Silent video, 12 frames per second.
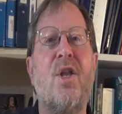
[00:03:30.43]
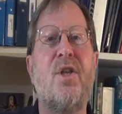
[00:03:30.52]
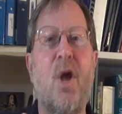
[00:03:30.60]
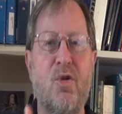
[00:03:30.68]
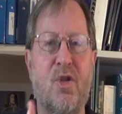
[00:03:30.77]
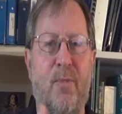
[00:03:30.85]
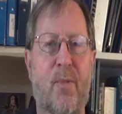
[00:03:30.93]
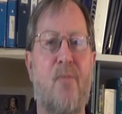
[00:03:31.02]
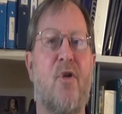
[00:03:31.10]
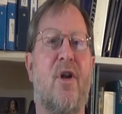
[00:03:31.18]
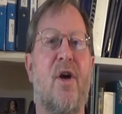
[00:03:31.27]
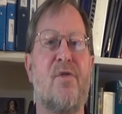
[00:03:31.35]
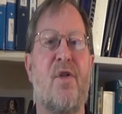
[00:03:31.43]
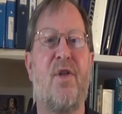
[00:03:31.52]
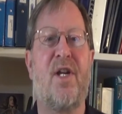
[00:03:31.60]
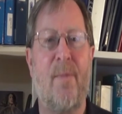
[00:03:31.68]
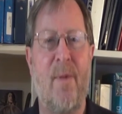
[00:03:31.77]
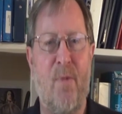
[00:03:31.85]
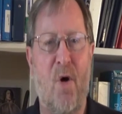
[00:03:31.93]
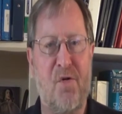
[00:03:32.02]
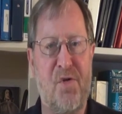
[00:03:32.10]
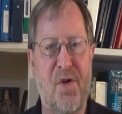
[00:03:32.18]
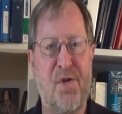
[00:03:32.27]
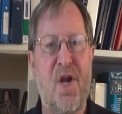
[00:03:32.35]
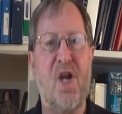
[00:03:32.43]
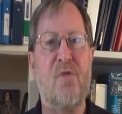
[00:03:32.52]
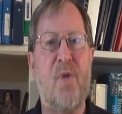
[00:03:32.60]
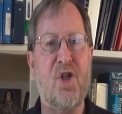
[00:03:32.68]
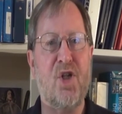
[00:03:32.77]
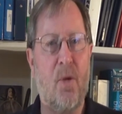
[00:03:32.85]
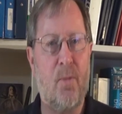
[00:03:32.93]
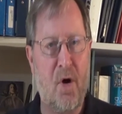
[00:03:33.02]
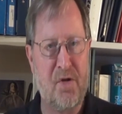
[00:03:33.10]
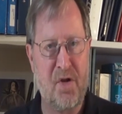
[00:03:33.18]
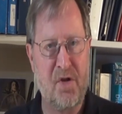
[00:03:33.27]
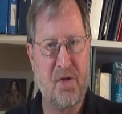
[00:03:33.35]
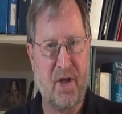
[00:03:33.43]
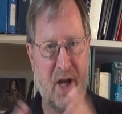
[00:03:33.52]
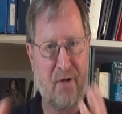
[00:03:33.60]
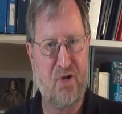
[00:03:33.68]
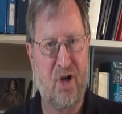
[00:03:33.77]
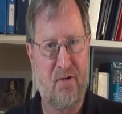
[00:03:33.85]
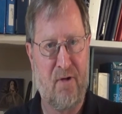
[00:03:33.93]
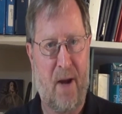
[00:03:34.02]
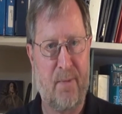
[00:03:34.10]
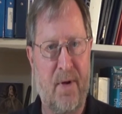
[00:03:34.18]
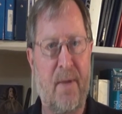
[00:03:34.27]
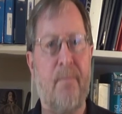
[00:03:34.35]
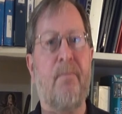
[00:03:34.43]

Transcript: Don't buy products that come in boxes, especially not boxes that have shrink wrapped.